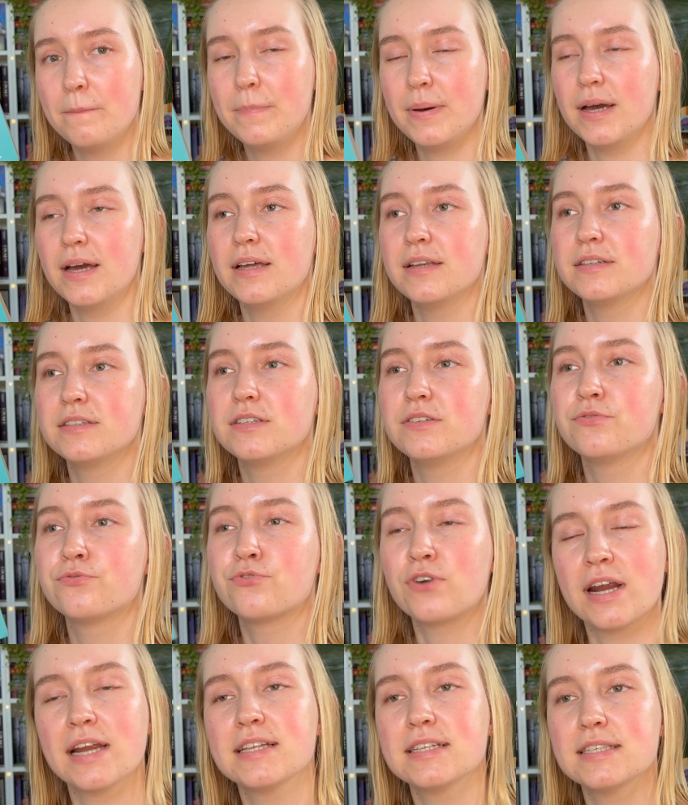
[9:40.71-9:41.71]
But
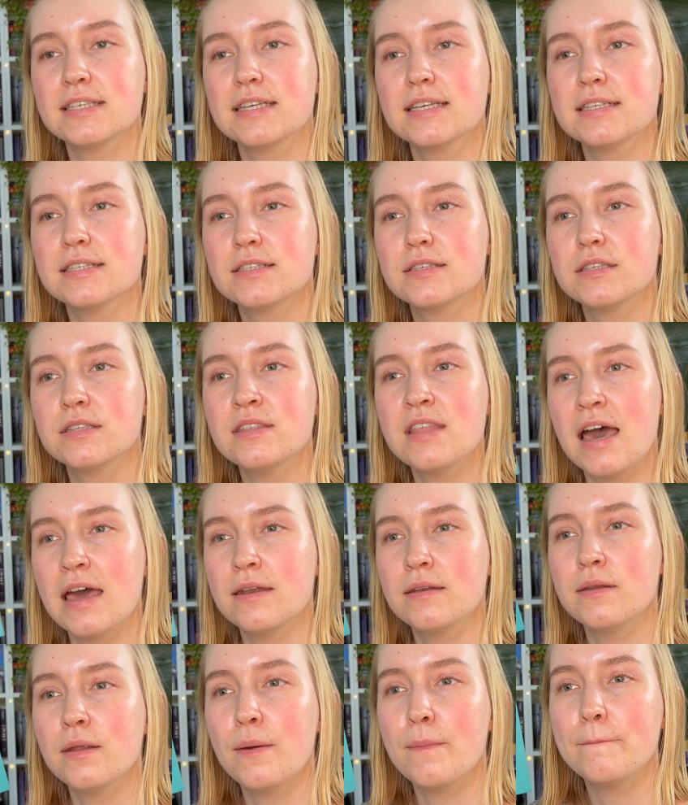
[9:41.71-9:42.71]
Frances
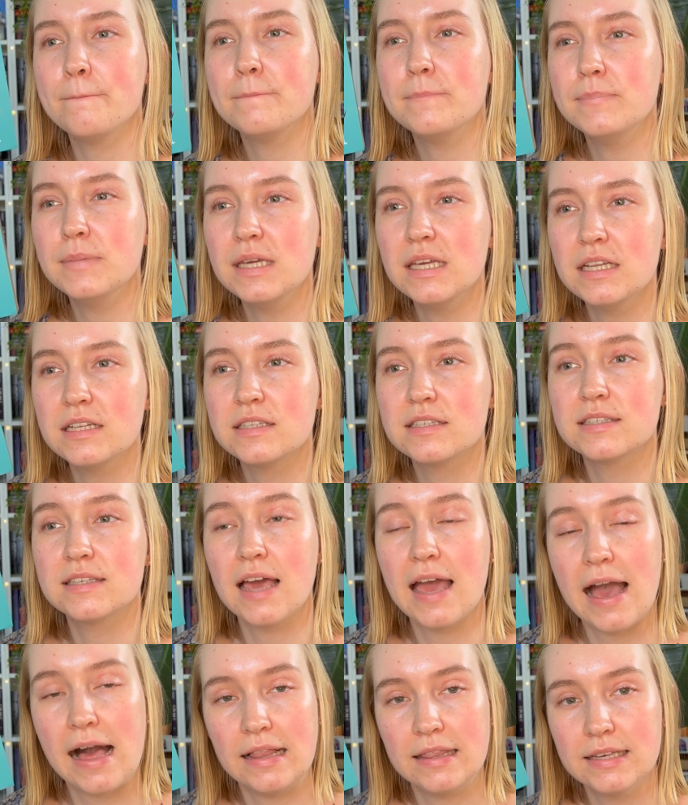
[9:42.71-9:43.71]
then meets
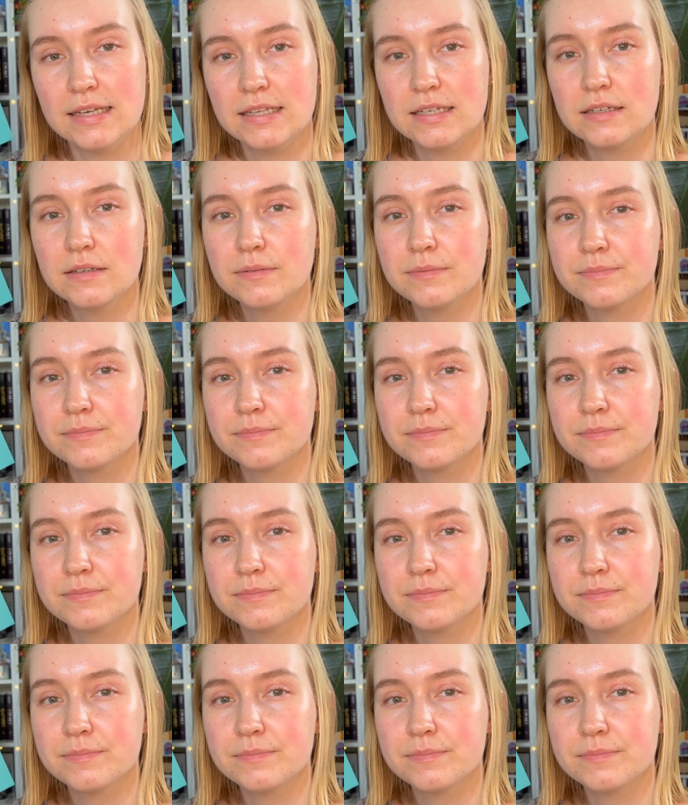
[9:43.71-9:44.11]
Alid,